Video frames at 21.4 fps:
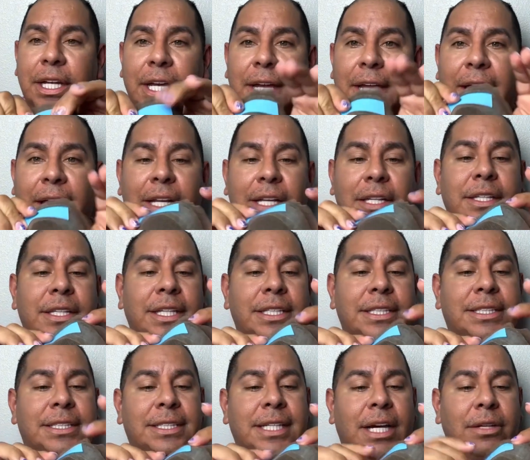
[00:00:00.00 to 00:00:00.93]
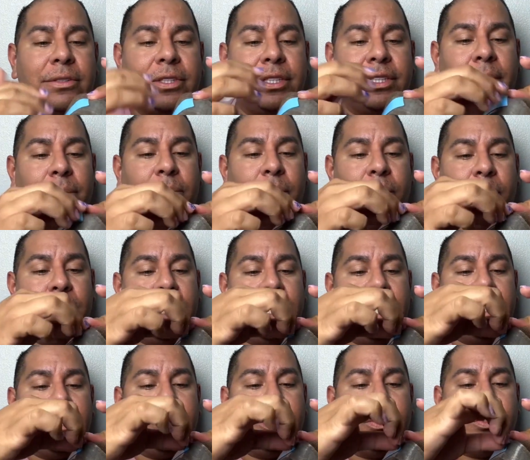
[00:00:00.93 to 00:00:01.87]
and this is how simple it
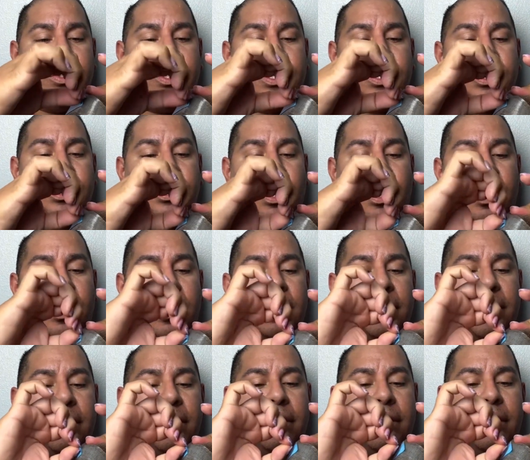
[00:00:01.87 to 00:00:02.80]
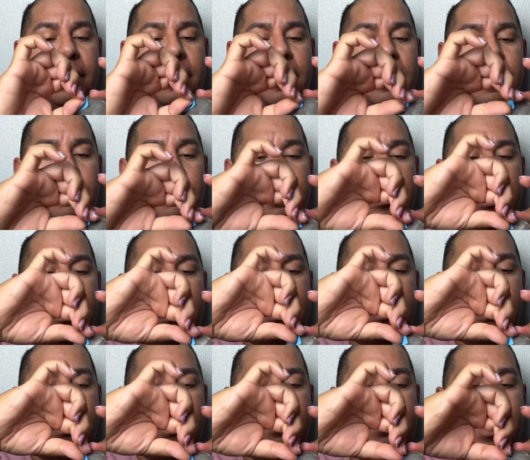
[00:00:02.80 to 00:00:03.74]
is. You just start
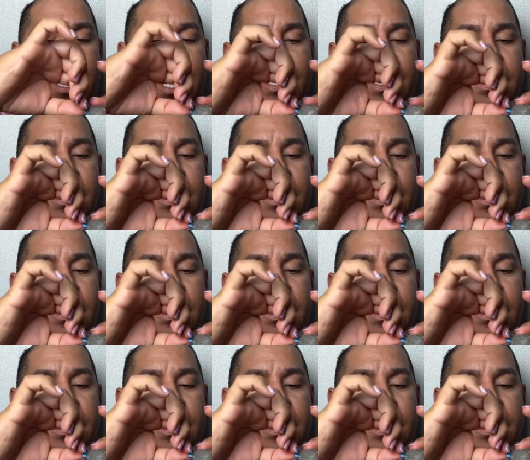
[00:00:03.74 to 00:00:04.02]
peeling it back.